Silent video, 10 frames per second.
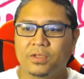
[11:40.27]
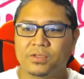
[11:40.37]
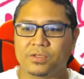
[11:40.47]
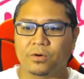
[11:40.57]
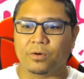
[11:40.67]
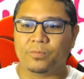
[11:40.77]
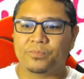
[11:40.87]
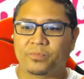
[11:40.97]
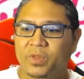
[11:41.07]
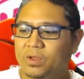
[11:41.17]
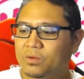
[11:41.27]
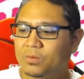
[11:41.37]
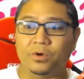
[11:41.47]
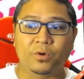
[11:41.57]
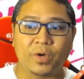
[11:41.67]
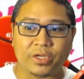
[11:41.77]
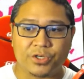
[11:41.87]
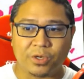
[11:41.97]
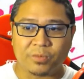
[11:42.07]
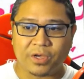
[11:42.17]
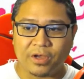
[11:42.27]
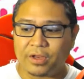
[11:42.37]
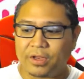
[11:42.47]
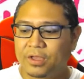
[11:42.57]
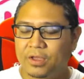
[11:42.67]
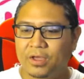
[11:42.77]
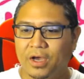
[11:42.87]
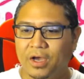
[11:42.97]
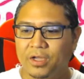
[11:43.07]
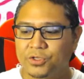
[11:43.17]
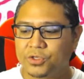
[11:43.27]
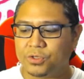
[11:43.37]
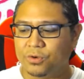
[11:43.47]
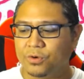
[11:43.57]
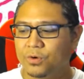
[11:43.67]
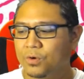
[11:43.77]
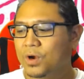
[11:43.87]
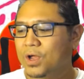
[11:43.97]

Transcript: So we'll do a quick jump cut to